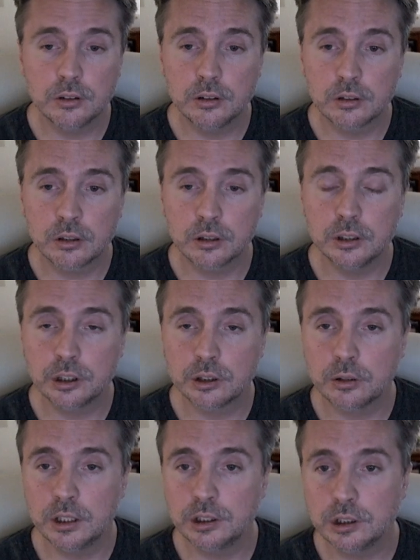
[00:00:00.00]
current
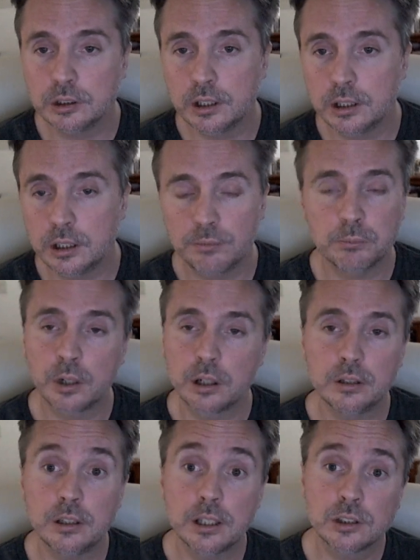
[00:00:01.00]
generation and even
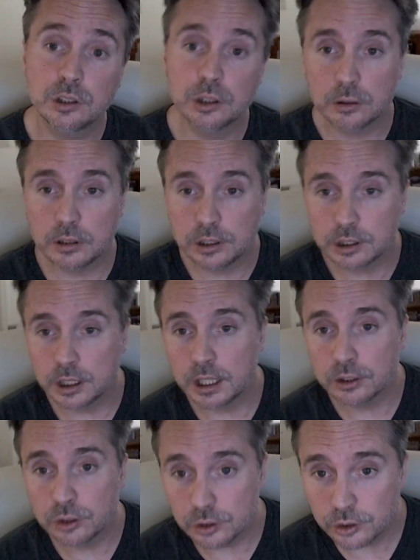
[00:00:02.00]
probably next generation
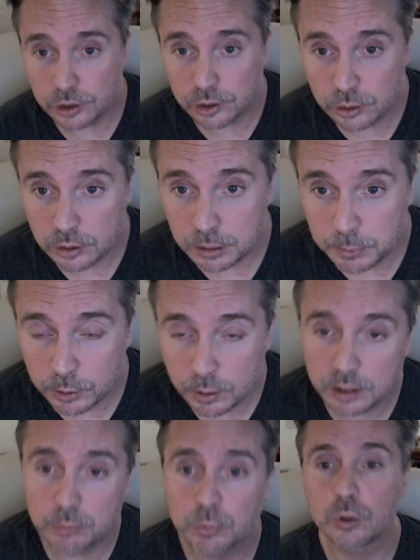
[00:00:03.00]
consoles, it's going to be
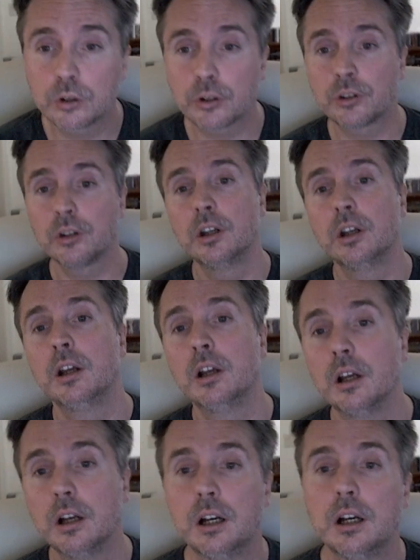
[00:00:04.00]
quite important
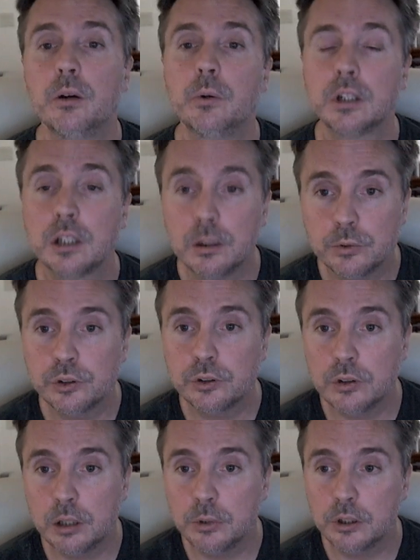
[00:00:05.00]
when it comes
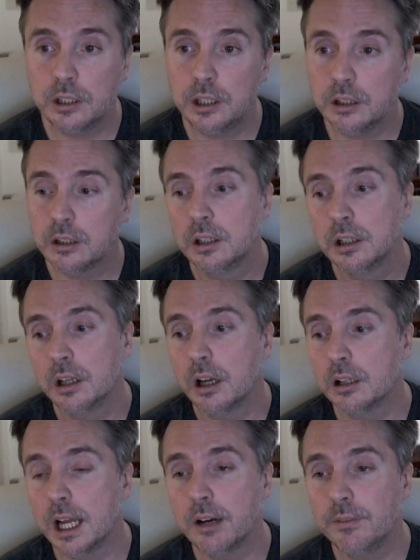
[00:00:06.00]
to emulating a
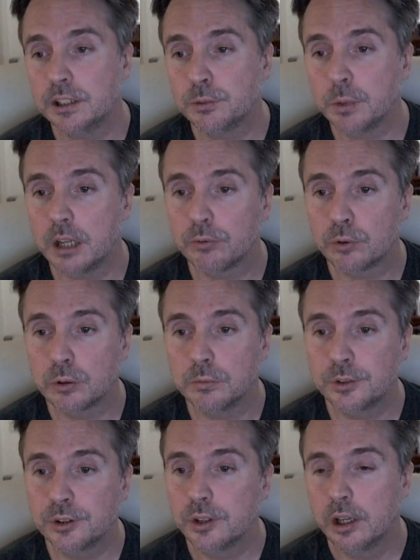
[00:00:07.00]
lot of these
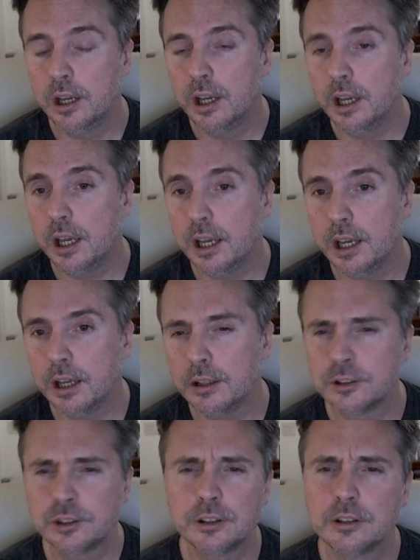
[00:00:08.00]
platforms. And
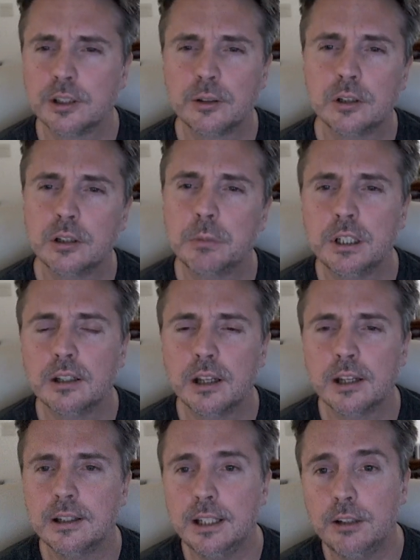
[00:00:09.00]
there's certainly going to be
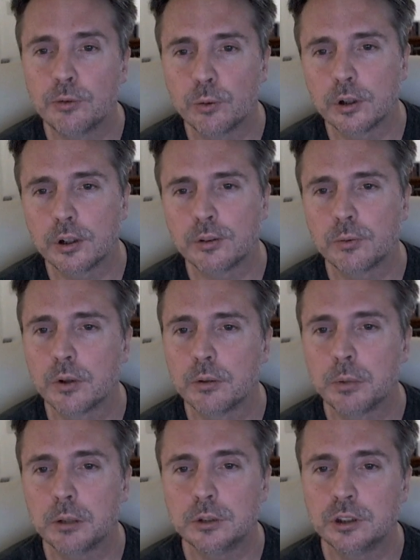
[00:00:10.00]
a need for it, or
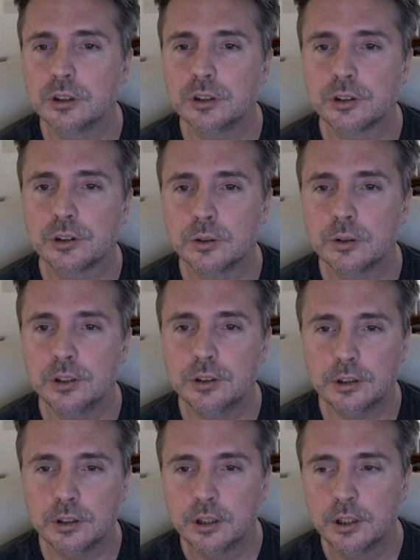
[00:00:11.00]
publishers are going
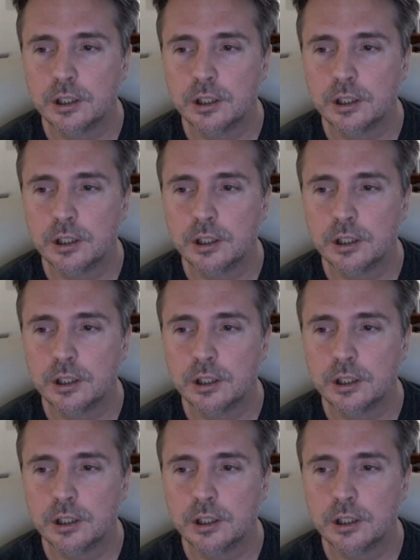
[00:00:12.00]
to